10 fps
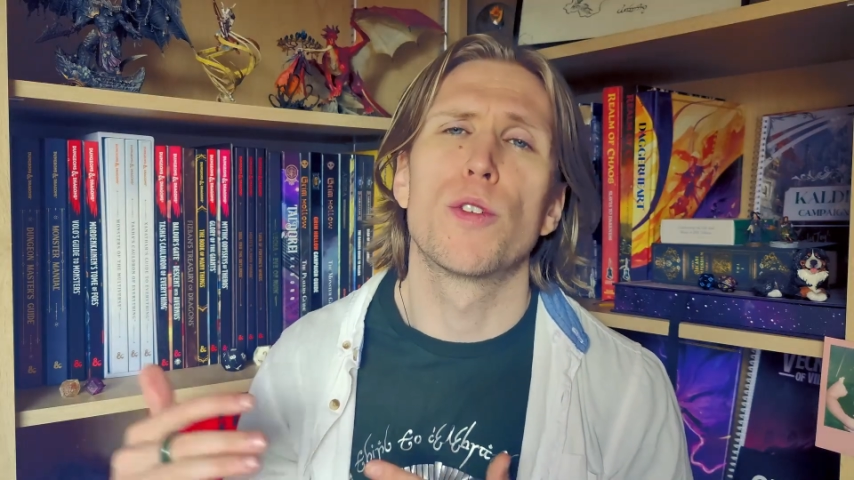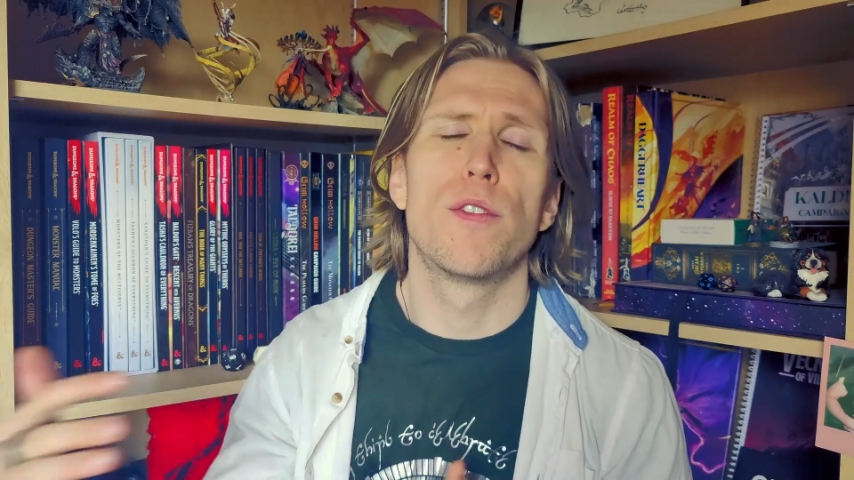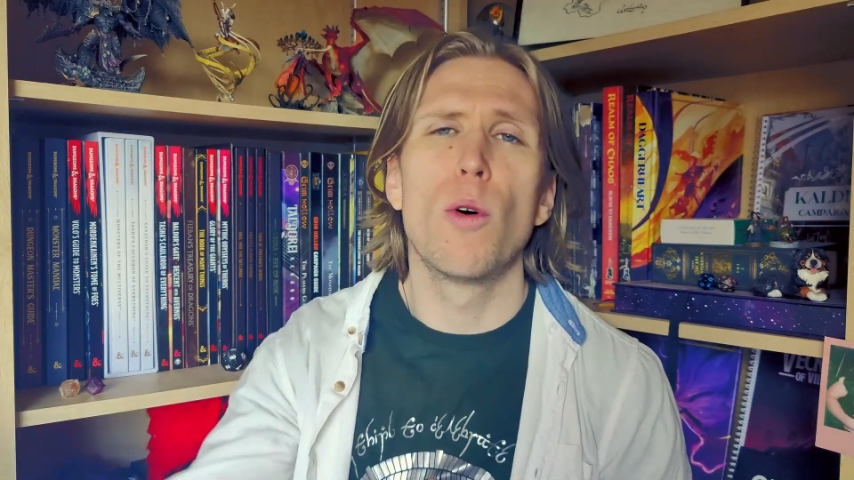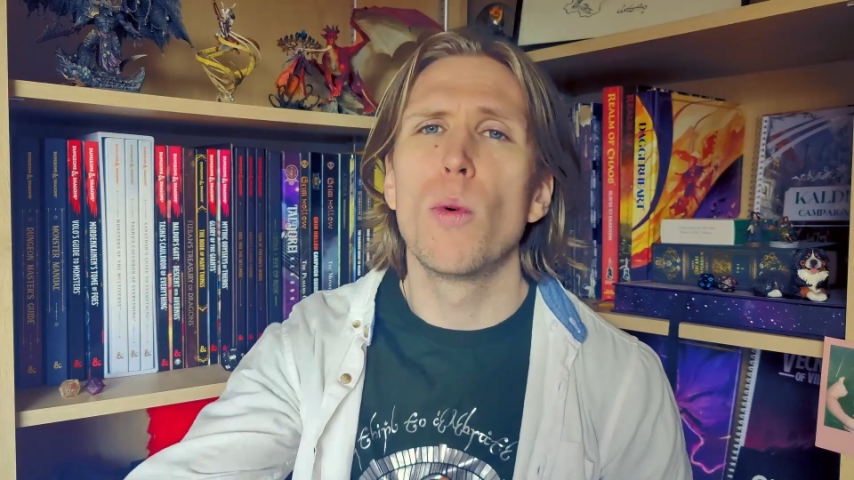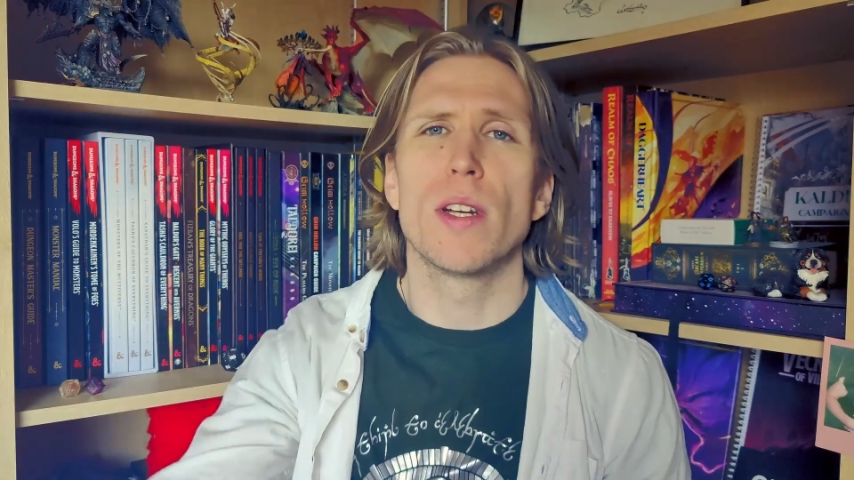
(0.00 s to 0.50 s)

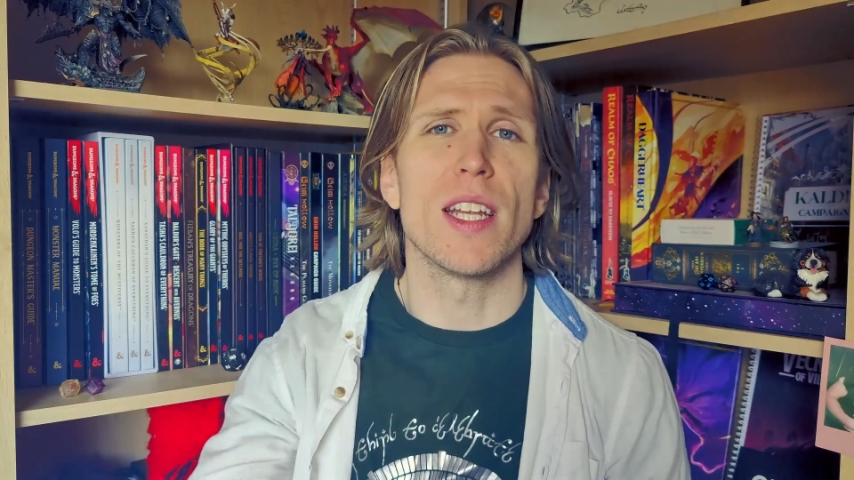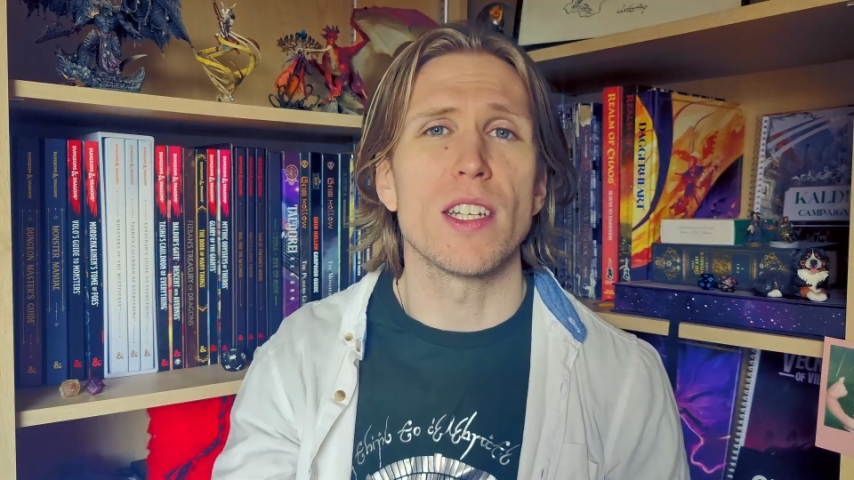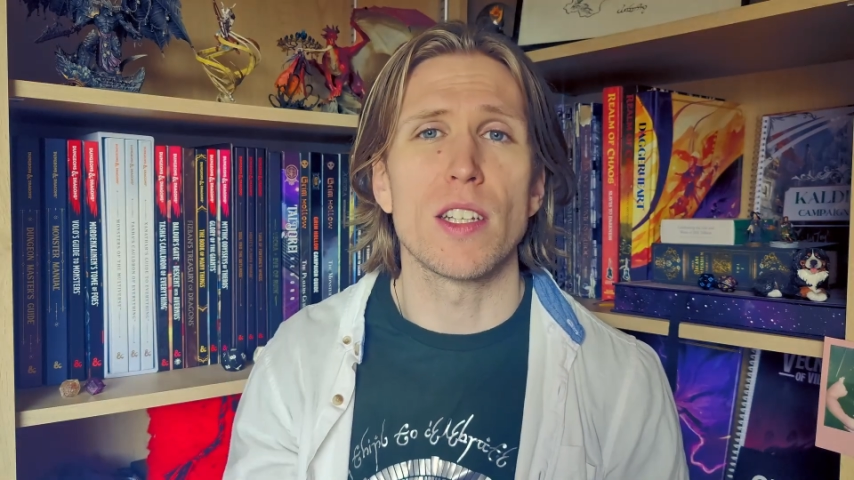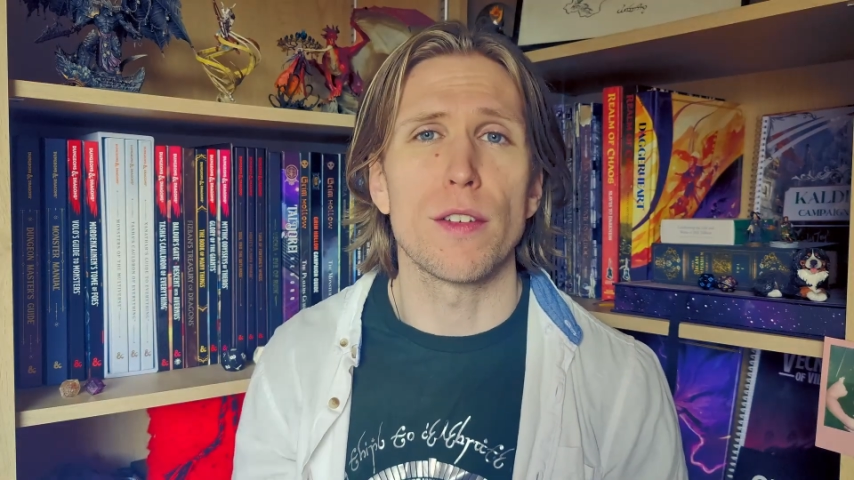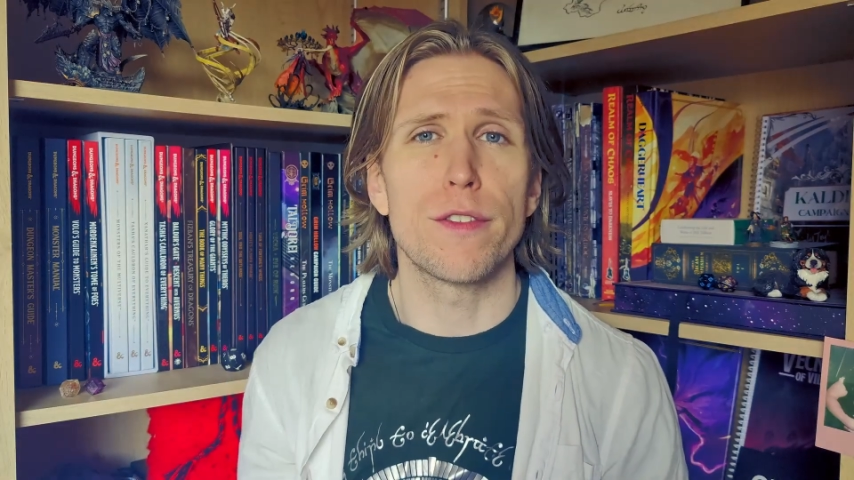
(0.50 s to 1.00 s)
forward
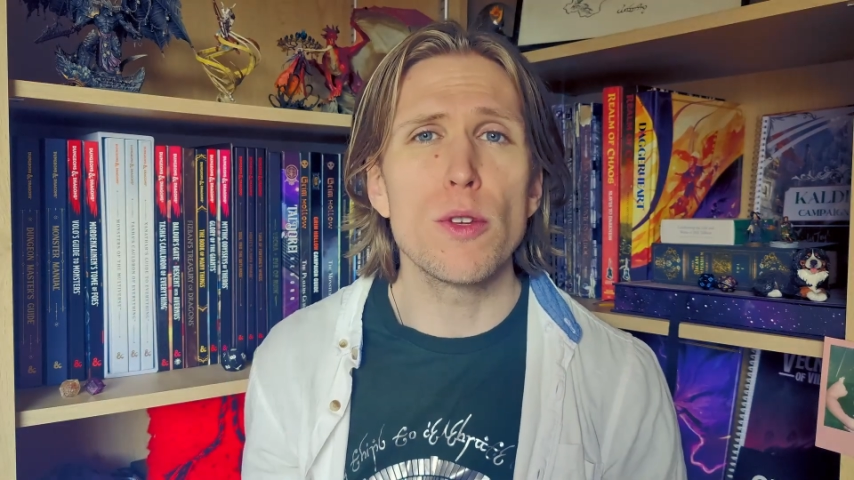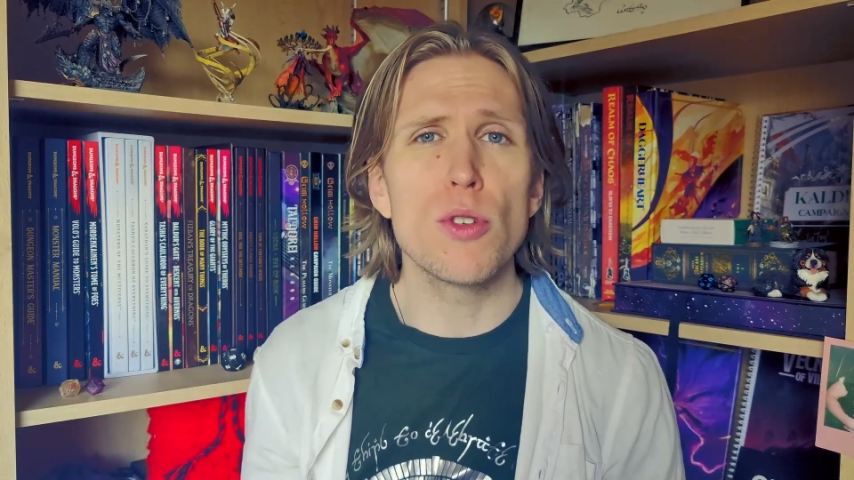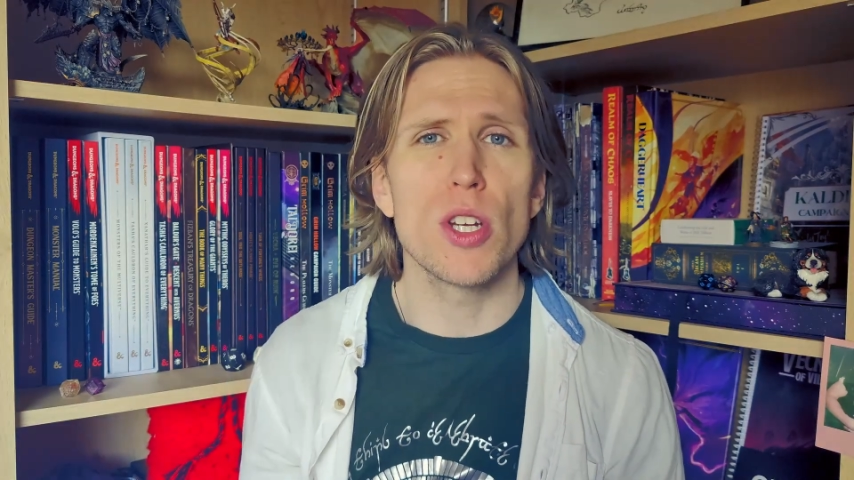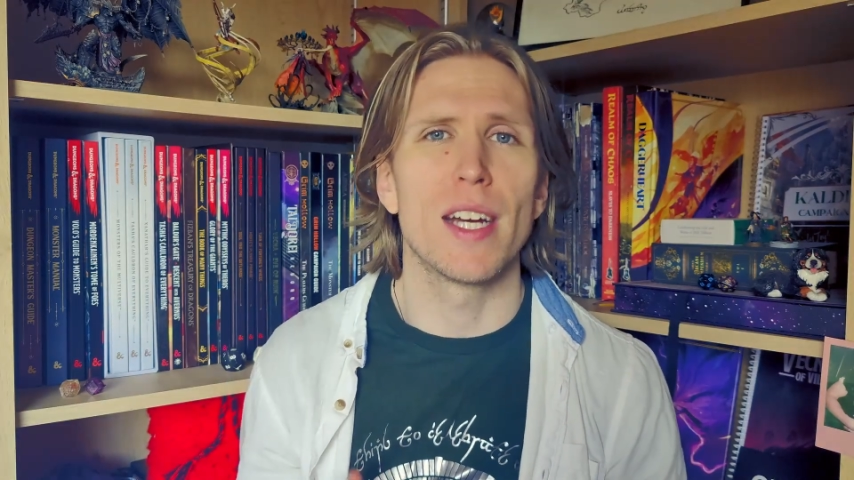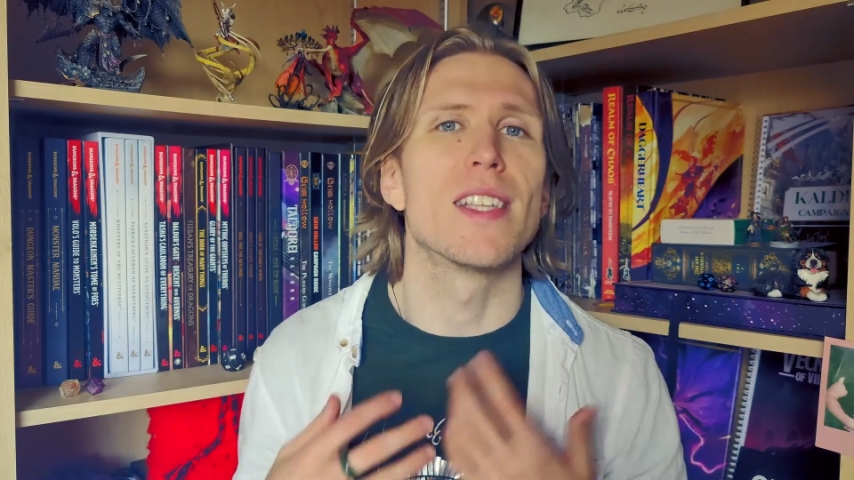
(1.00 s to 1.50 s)
into the future